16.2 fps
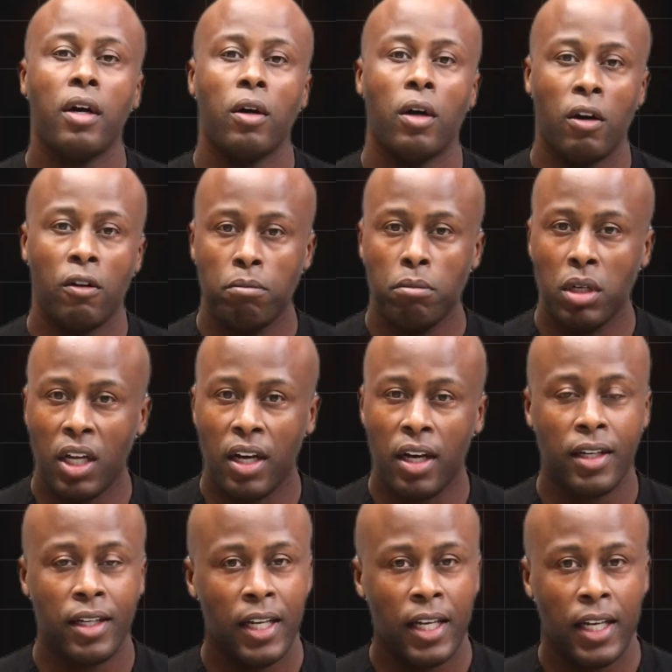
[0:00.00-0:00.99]
of
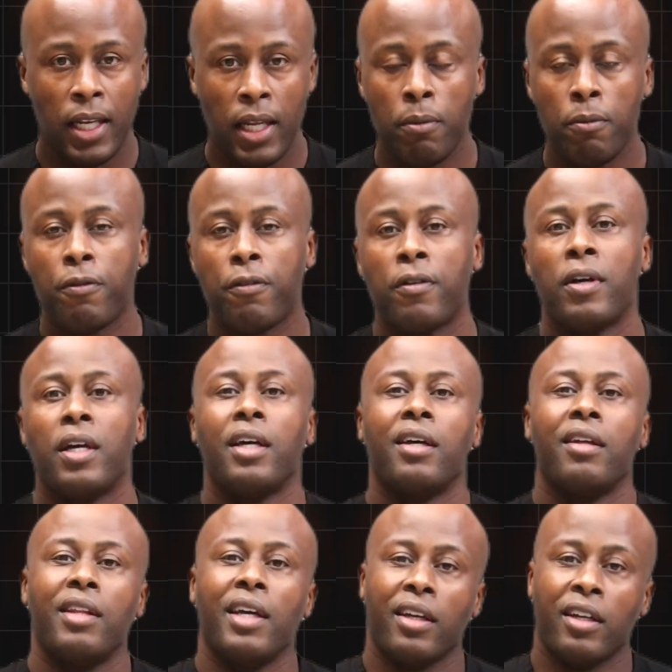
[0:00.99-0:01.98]
blood, lymph
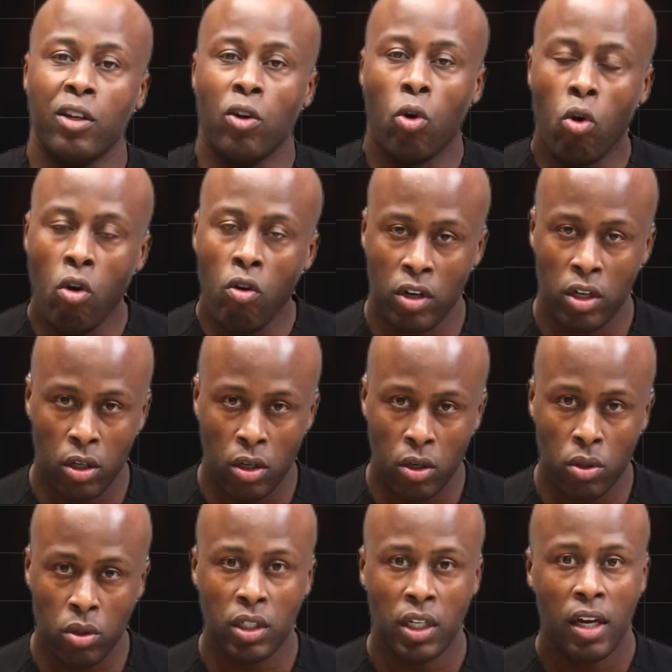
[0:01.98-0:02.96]
that can
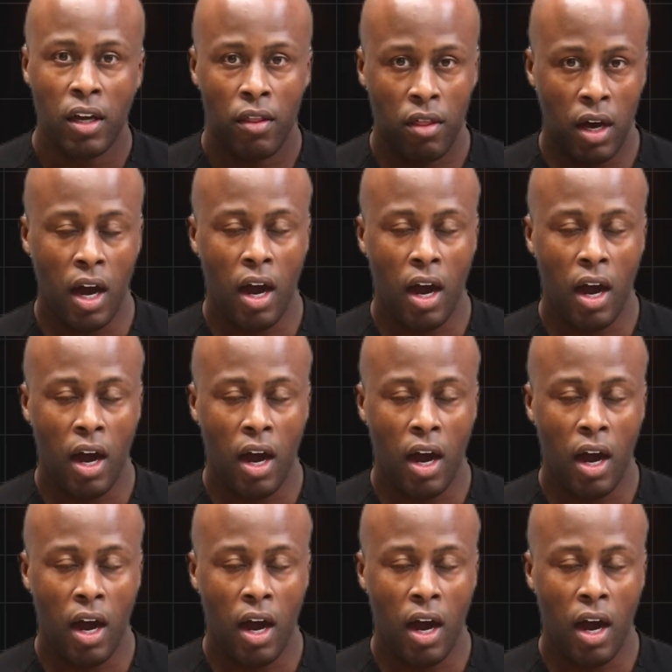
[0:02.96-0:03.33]
overload the